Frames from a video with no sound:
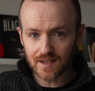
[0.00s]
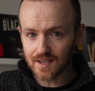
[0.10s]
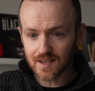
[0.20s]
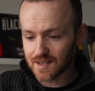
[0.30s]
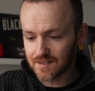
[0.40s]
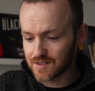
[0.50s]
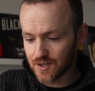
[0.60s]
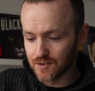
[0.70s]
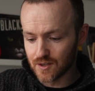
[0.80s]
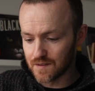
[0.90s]
like I
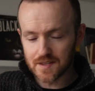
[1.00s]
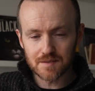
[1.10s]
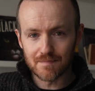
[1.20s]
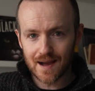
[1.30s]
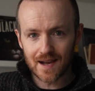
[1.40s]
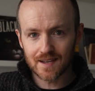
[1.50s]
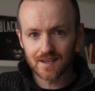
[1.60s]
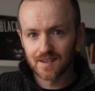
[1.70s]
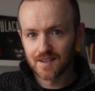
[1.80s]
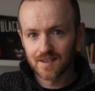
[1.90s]
turned on this Mac,
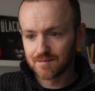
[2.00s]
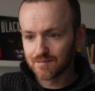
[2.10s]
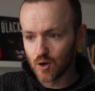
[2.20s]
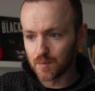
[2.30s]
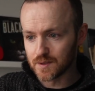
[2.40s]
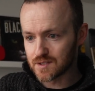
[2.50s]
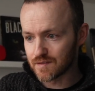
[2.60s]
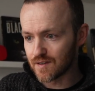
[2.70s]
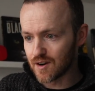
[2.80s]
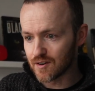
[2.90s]
opened
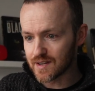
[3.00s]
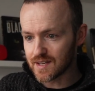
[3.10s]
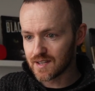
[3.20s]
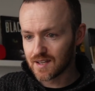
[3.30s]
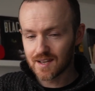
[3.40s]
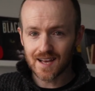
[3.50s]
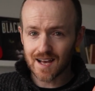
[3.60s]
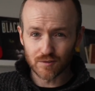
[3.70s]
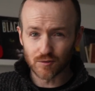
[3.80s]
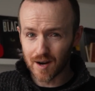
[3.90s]
Safari, I
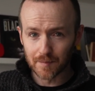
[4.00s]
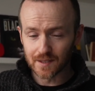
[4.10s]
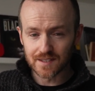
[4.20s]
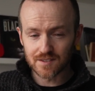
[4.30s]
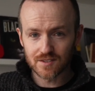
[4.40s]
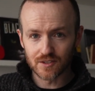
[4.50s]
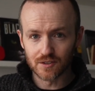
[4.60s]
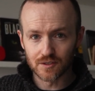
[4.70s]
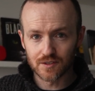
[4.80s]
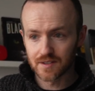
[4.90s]
have Grammarly
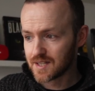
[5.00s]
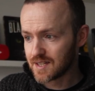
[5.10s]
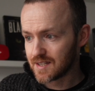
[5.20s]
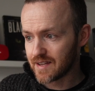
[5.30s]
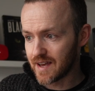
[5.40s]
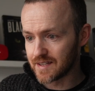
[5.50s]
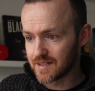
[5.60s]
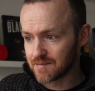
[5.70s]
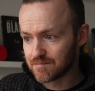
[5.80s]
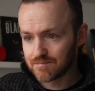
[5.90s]
installed,
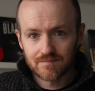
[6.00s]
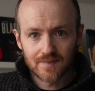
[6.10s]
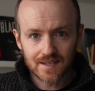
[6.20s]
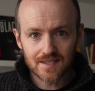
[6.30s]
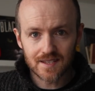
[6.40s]
and that's